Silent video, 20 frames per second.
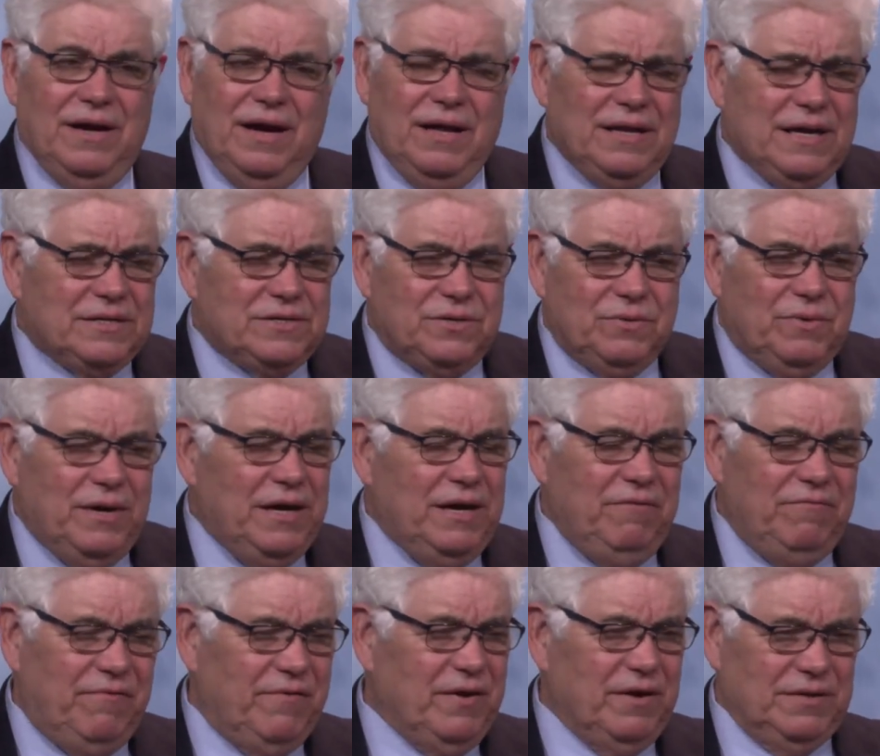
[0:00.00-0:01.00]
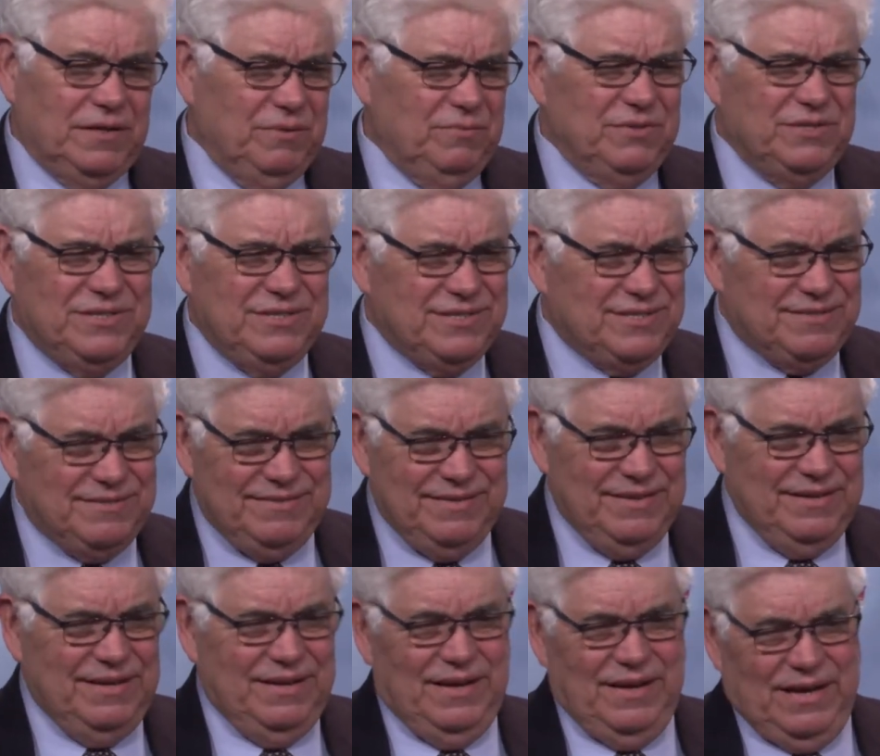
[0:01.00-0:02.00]
And that's the way he felt. It was just
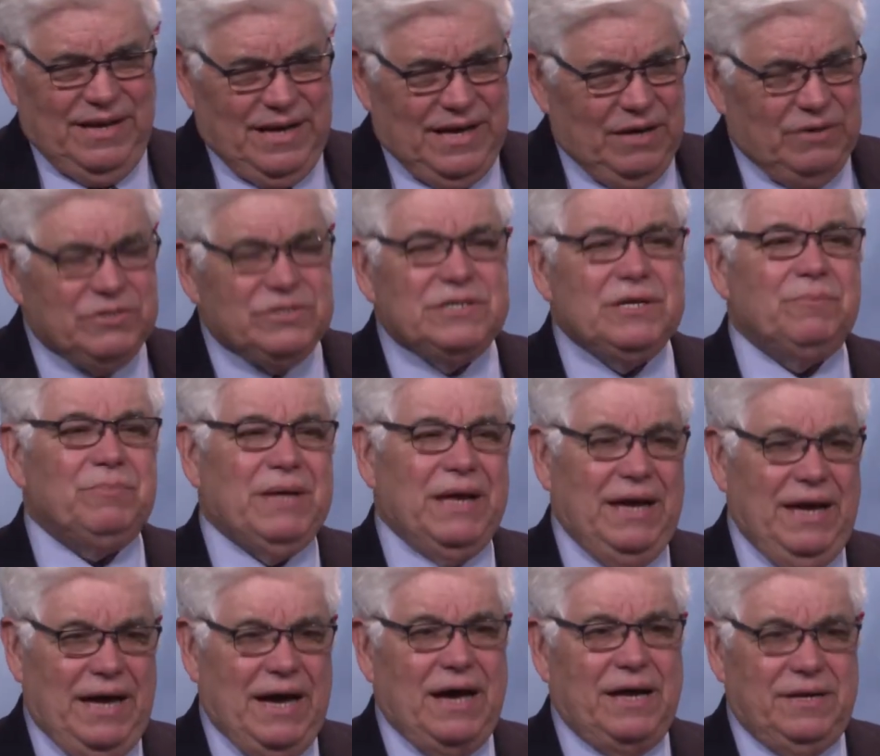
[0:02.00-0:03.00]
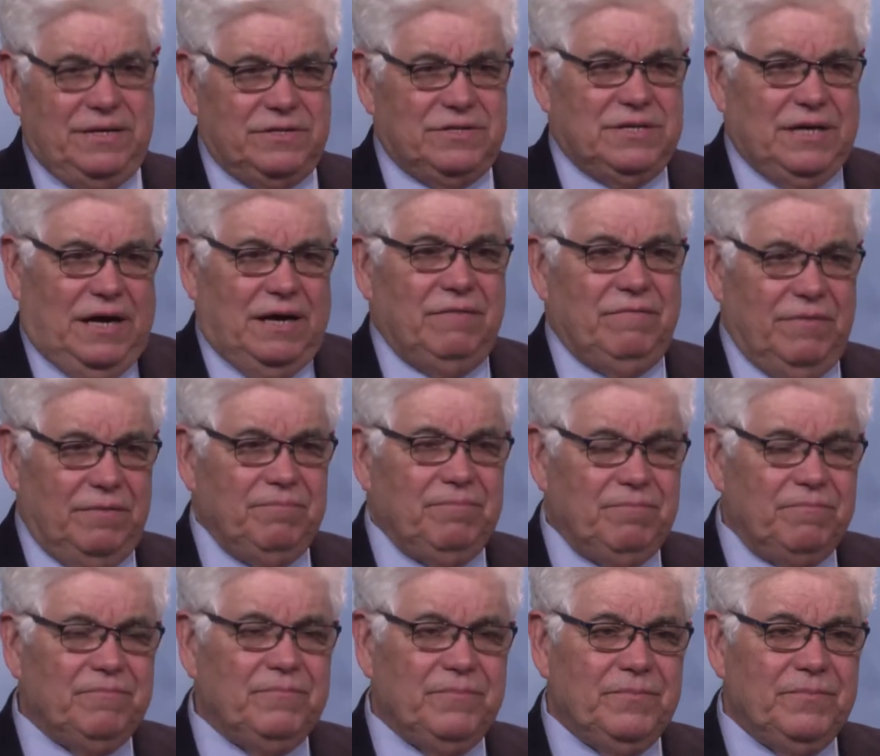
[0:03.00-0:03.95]
it was something he had inside of him.